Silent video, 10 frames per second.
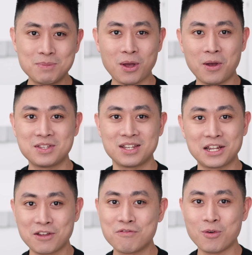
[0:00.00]
because the
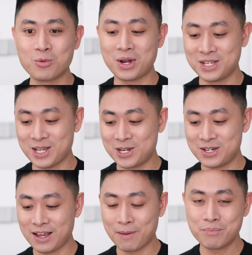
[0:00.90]
Nothing Phone 1 is
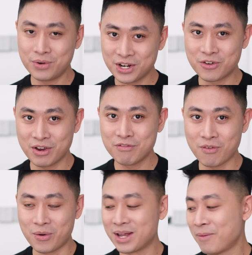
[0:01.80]
actually a pretty great
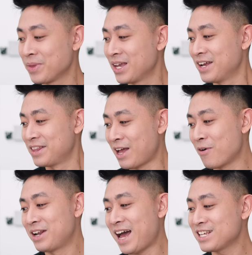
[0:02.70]
phone.
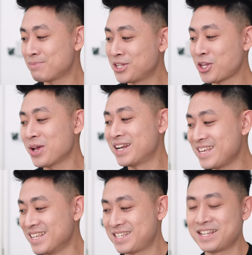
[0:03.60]
Now, last but not
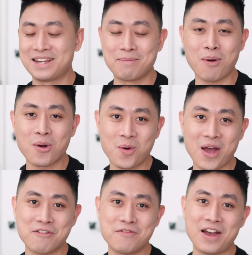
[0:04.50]
least, the Poco
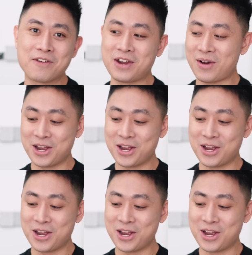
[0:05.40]
F5. Now, I